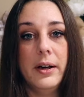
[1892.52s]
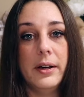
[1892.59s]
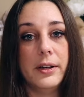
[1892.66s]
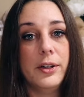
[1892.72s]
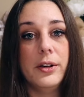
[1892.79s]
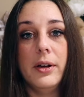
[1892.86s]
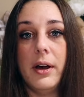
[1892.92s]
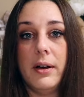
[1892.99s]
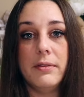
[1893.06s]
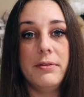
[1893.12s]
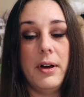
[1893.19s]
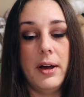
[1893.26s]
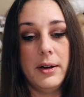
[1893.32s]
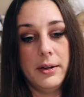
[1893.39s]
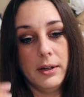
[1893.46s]
could not
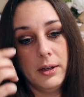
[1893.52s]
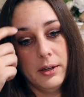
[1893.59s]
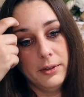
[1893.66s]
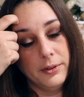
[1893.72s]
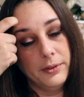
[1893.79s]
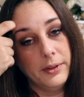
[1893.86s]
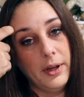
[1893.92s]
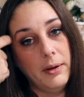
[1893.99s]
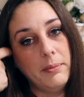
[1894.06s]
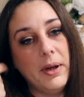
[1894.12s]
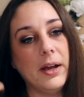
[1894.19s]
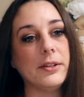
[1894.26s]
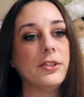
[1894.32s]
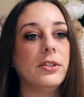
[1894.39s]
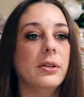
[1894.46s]
find a color that
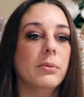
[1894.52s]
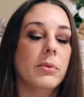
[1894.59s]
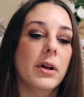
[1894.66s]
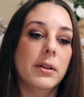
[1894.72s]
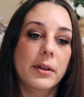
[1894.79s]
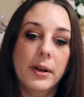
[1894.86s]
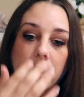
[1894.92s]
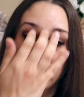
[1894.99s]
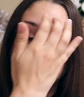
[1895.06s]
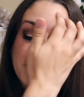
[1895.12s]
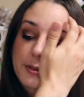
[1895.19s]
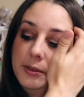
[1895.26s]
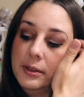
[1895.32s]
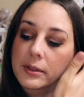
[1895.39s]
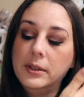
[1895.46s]
matched it well
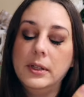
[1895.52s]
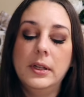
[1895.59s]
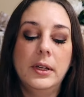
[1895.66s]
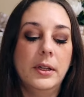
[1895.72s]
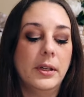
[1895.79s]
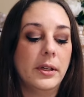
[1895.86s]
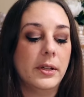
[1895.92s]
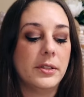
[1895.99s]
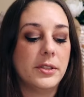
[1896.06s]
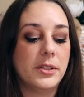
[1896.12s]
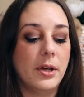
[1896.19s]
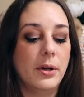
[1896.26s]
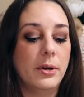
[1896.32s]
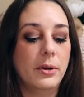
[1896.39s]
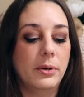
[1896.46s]
enough.
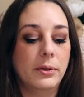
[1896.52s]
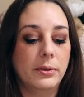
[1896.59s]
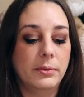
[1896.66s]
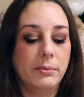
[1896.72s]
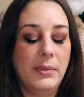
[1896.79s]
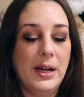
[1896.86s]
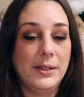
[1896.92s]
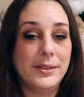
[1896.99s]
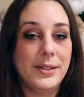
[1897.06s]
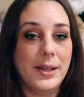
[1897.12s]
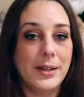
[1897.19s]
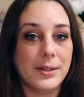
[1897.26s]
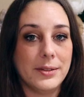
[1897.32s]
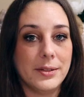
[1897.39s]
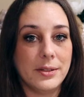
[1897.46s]
So my
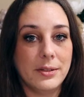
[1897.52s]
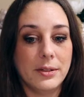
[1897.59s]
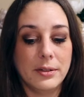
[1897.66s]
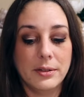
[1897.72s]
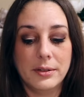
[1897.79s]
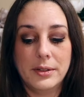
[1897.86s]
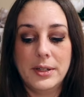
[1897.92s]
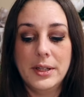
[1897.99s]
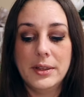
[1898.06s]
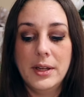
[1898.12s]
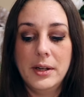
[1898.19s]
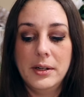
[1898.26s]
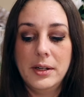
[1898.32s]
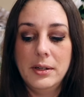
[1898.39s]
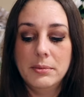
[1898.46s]
intent is to get
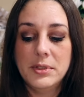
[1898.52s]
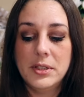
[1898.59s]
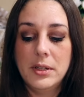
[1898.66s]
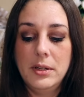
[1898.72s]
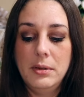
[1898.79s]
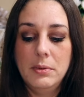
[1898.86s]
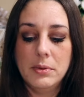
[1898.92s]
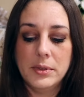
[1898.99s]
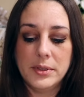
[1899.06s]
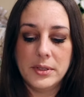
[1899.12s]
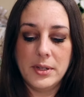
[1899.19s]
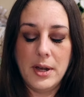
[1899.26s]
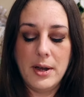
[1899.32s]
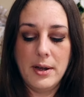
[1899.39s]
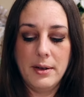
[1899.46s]
that DMC once
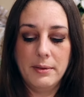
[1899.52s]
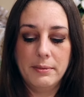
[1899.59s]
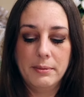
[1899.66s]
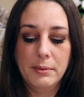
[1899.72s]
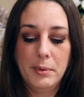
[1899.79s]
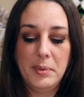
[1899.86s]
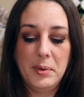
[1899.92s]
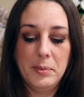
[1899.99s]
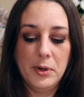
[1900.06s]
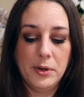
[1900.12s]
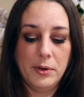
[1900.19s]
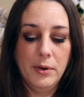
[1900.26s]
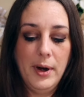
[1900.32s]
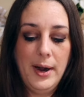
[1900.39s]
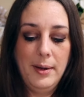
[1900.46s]
I remember to
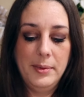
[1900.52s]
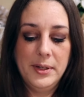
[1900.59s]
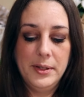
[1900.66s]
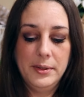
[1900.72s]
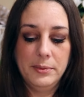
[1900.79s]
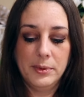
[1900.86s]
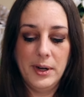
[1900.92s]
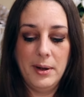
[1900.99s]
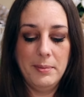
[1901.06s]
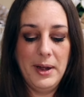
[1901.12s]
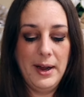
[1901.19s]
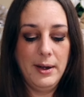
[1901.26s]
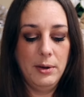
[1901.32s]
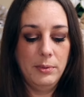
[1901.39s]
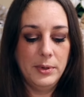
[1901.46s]
grab it when I'm
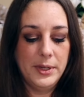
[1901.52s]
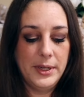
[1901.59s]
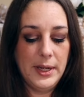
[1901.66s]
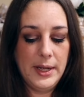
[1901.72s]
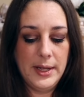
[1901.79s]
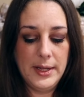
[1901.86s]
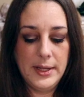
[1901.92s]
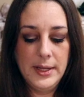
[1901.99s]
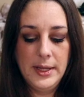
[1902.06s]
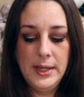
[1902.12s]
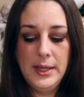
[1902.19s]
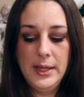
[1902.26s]
out one day.